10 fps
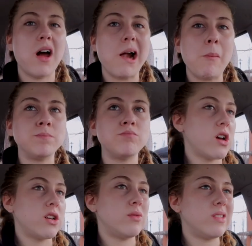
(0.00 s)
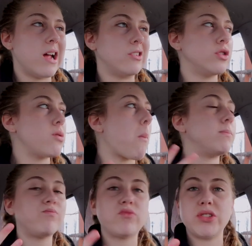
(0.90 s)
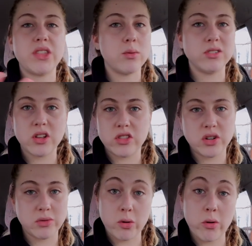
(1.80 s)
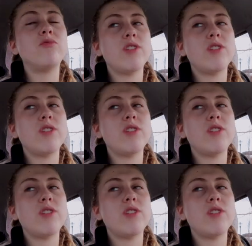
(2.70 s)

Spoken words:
Hi, just got done with dance. There was nothing to record.